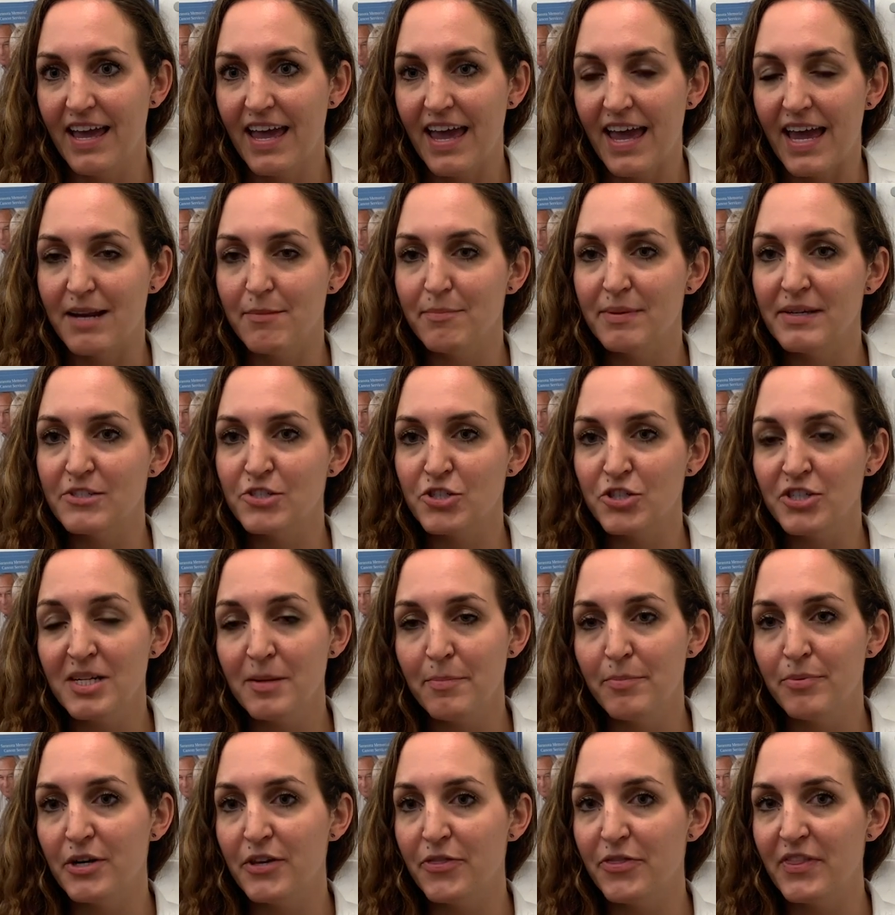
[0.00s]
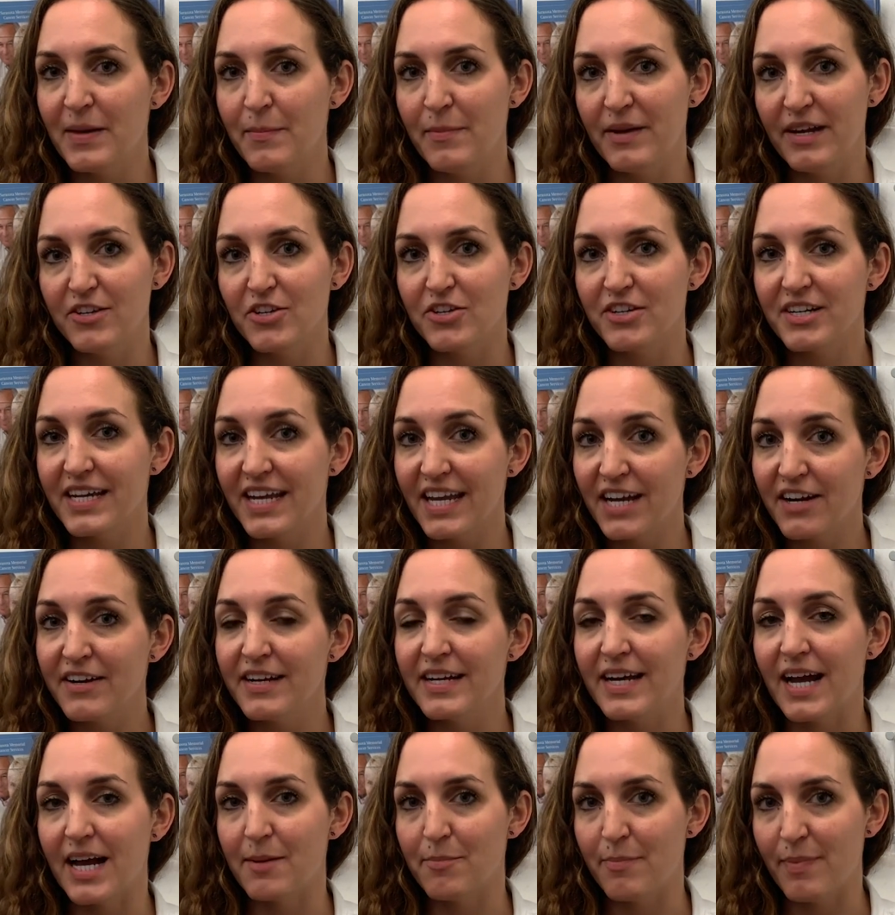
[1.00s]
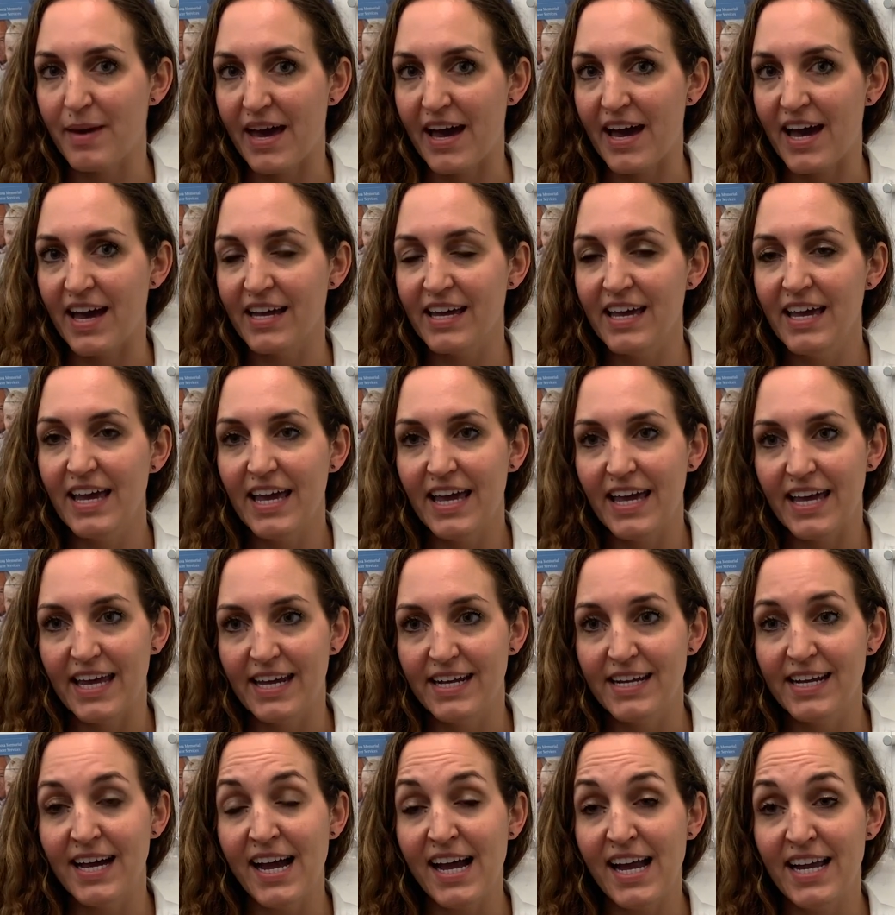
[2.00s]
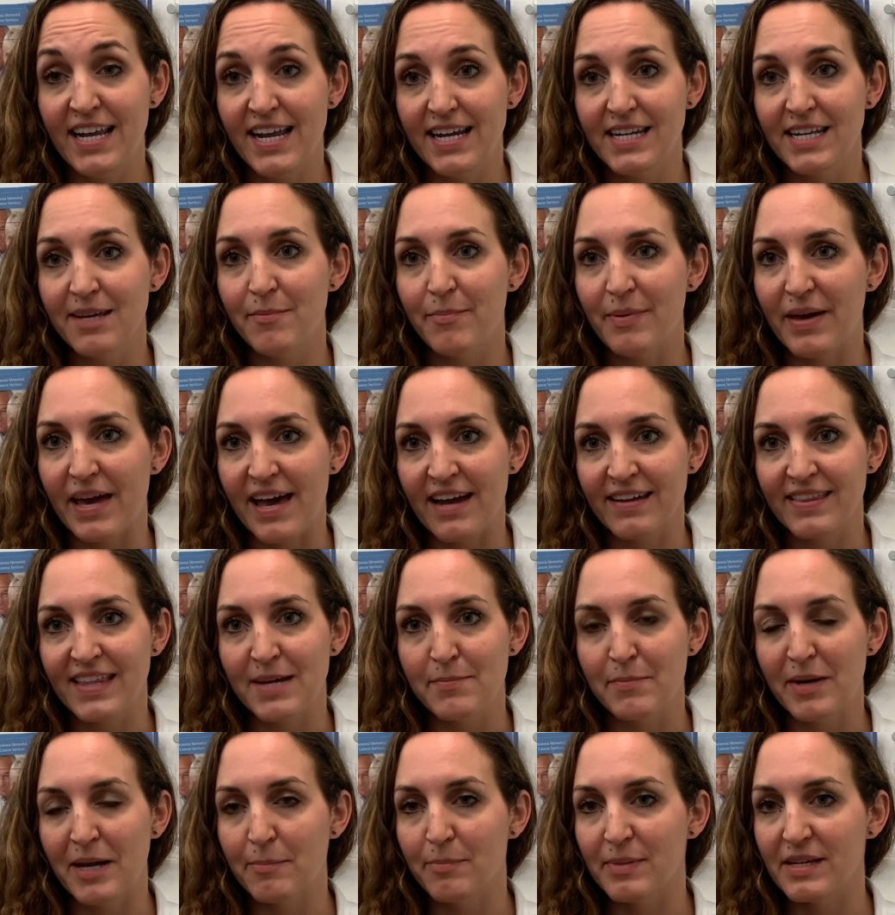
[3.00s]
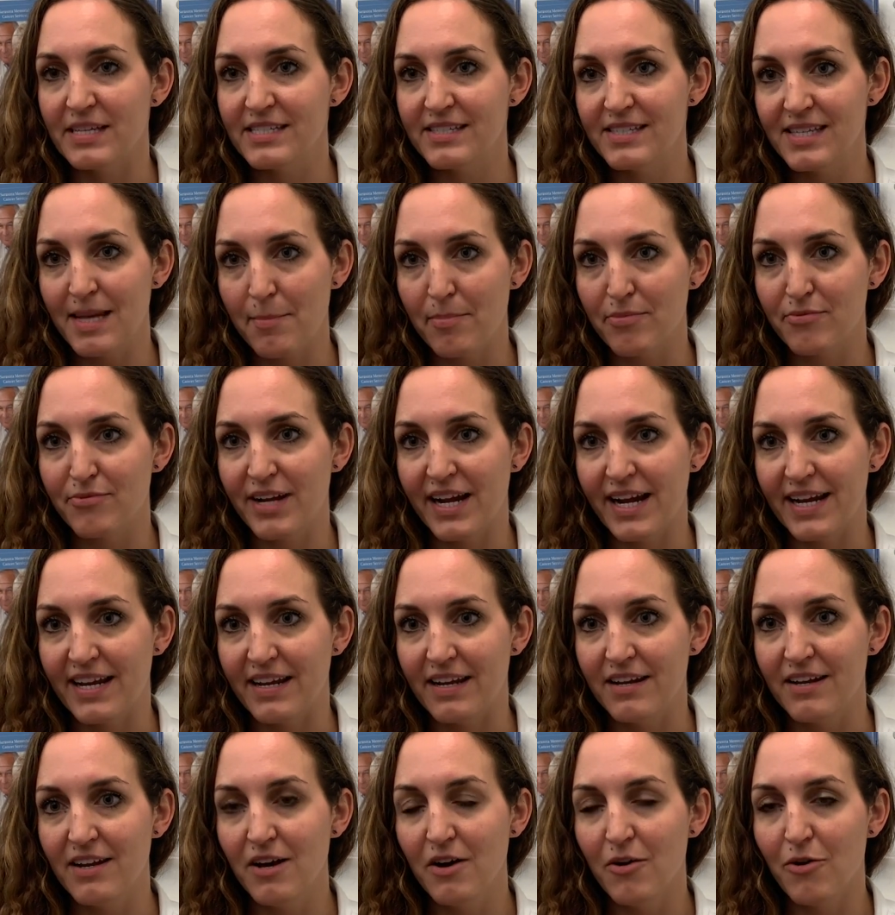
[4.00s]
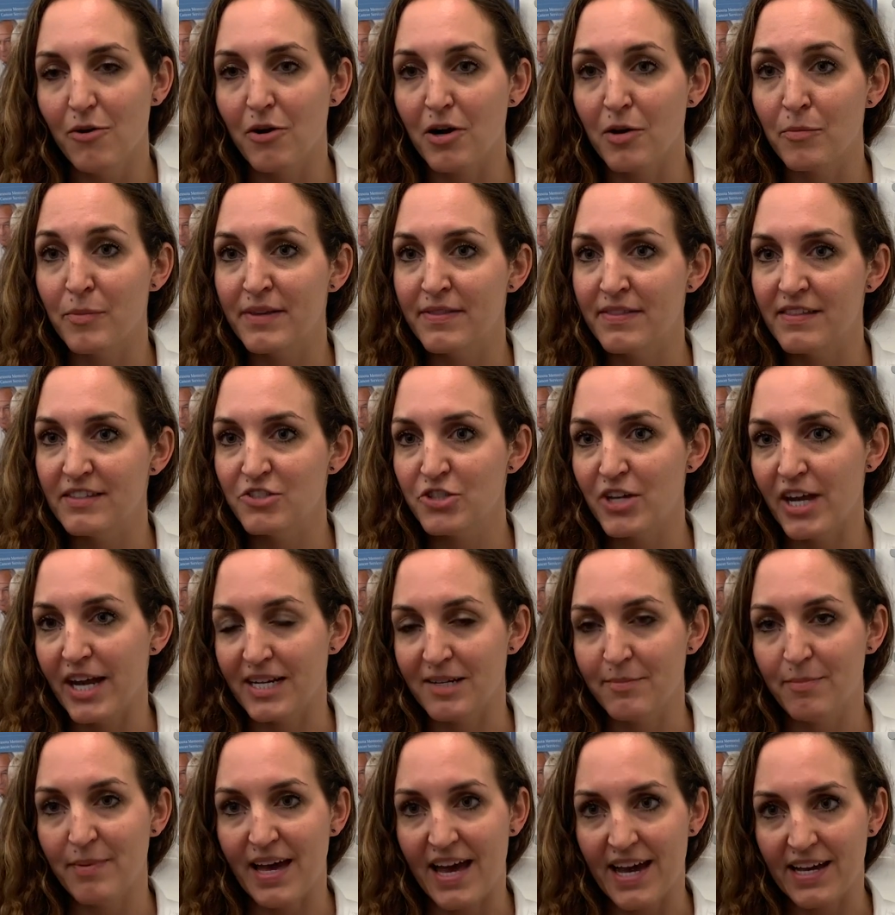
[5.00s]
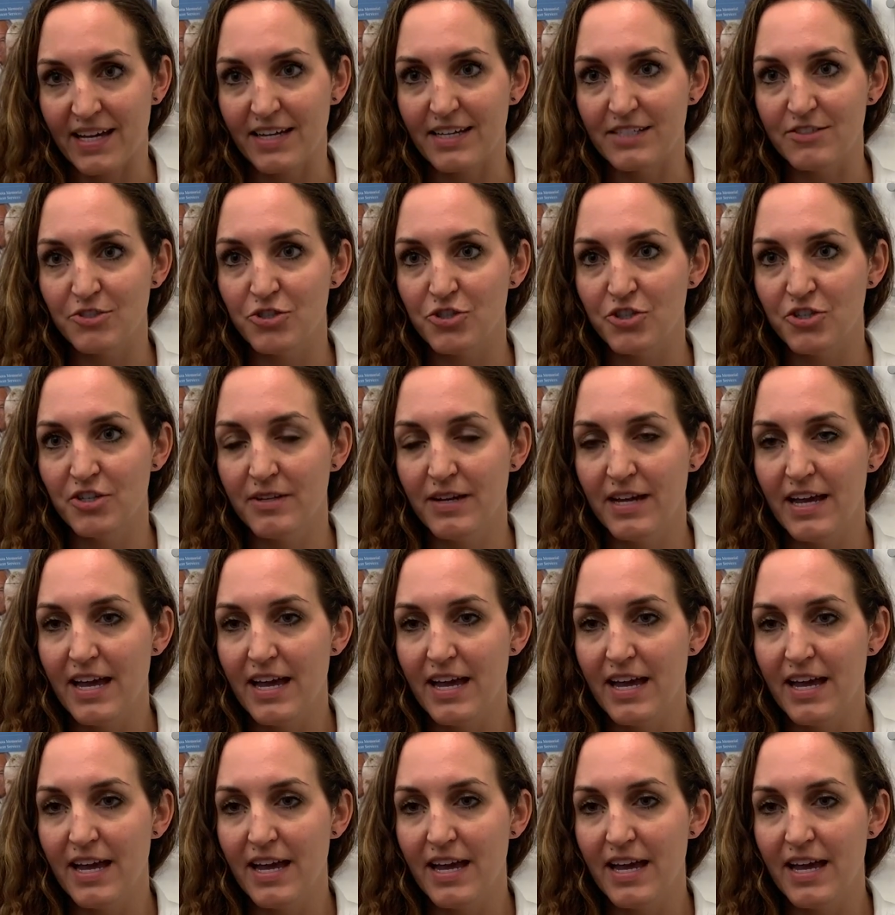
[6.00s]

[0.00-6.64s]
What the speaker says: and be sure to put them in your carry-on bag and not in any bag that might be separated or with the checked baggage.